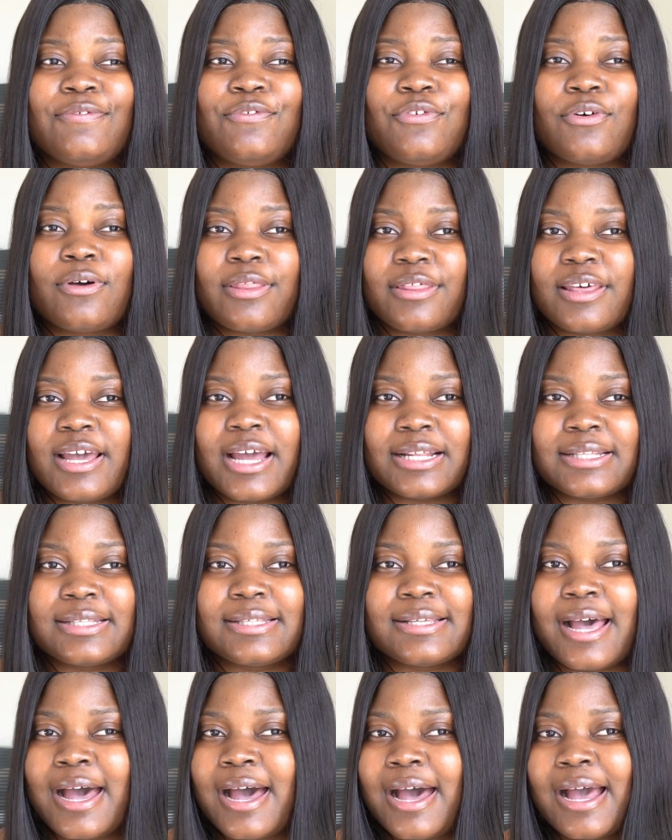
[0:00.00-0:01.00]
for that,
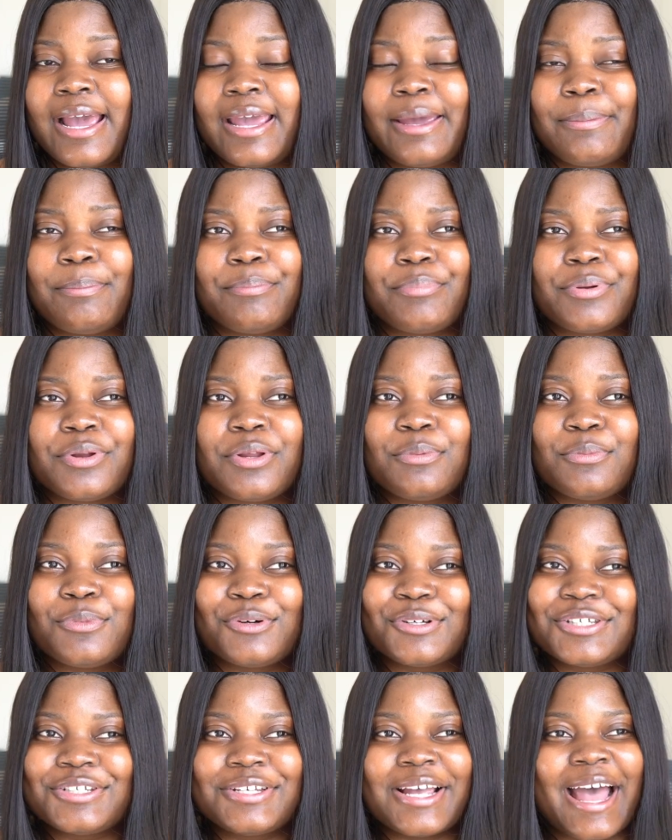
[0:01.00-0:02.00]
I pretty
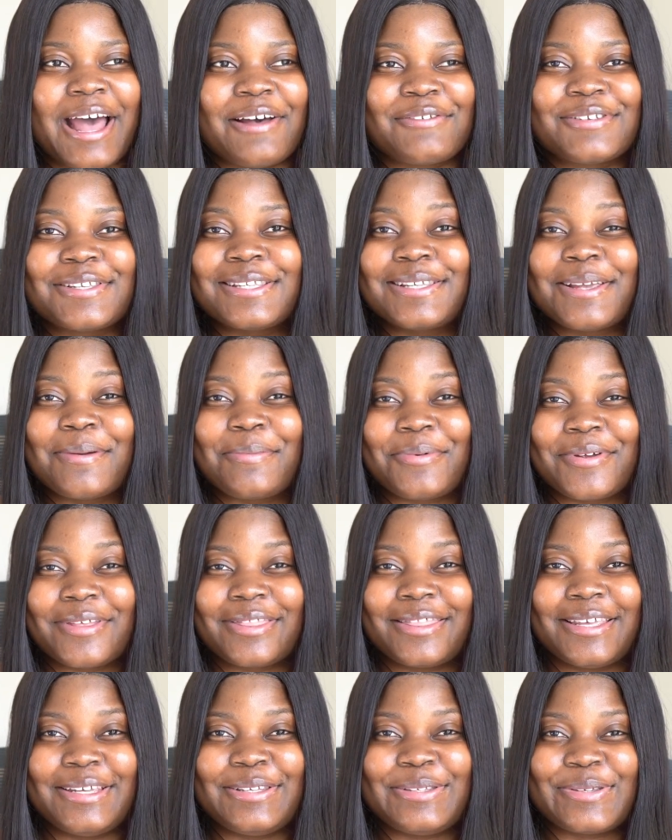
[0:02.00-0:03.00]
much have
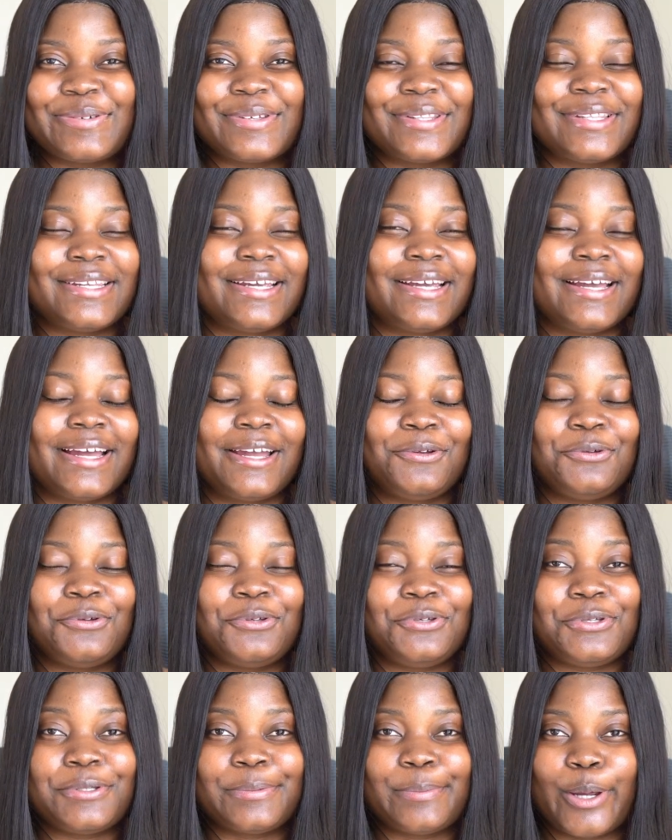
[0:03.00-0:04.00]
separate things on there. I don't
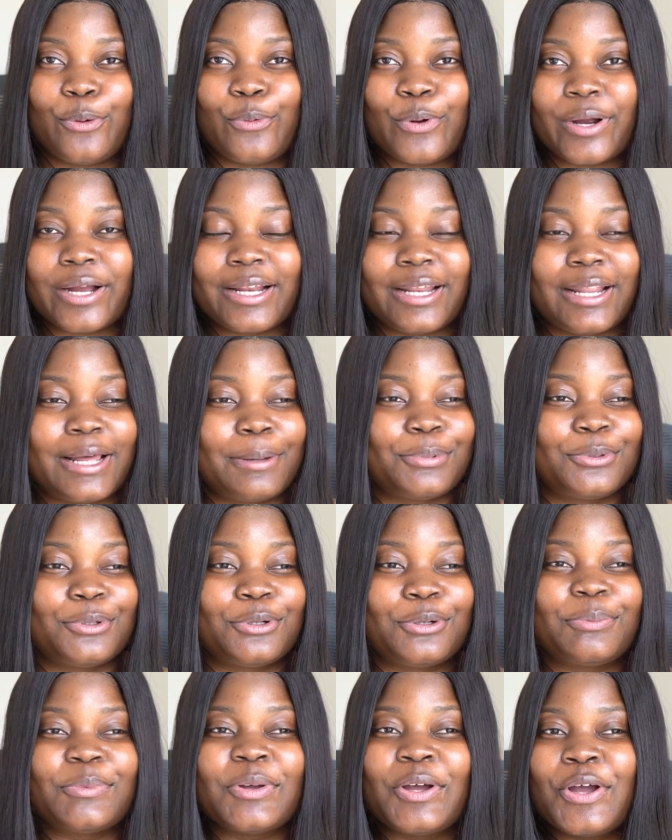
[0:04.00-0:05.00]
use my work
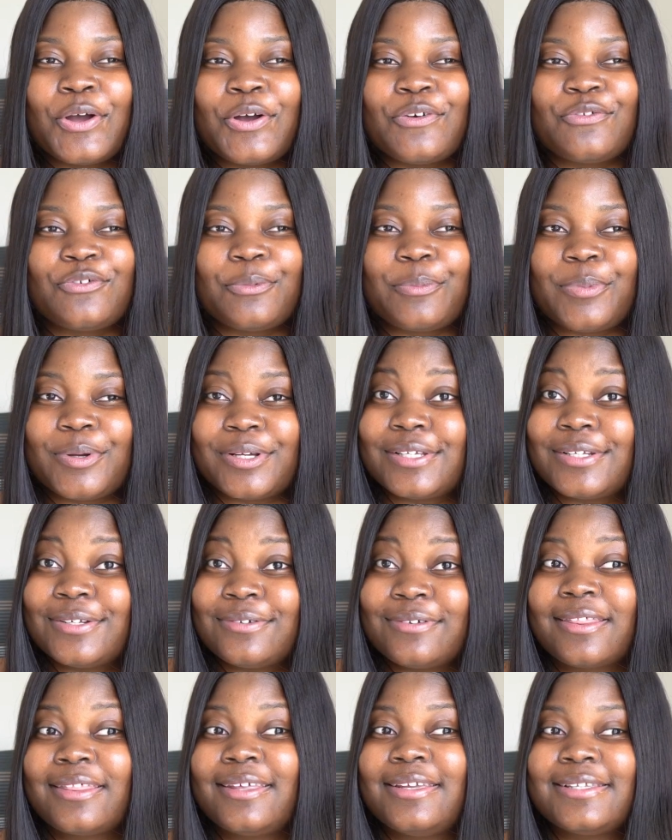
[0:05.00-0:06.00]
laptop for
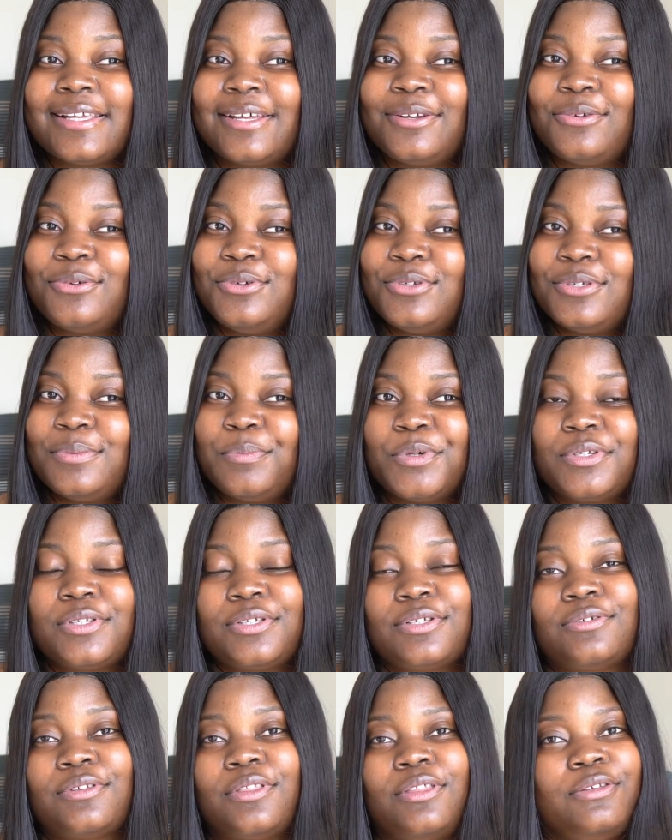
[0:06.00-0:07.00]
personal things. I don't use
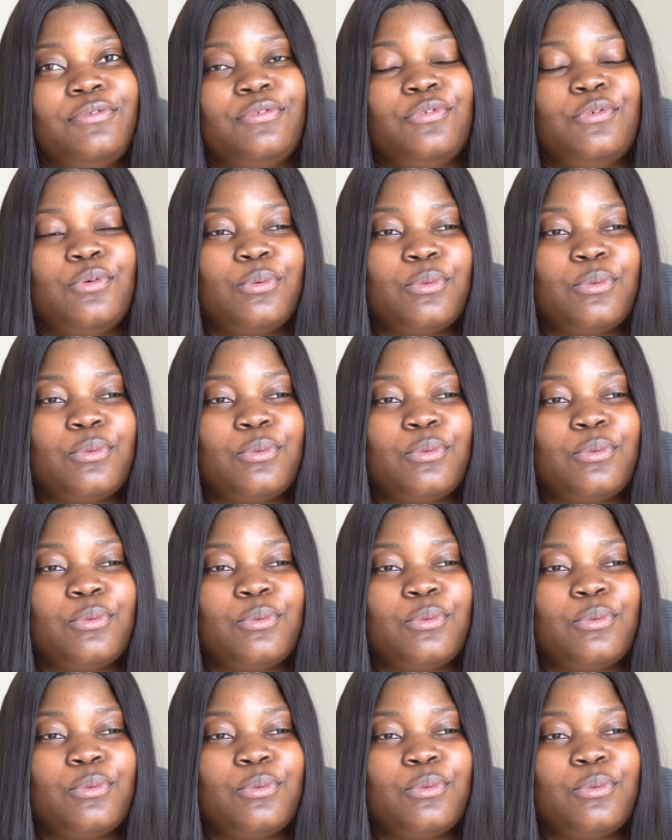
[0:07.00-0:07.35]
personal things for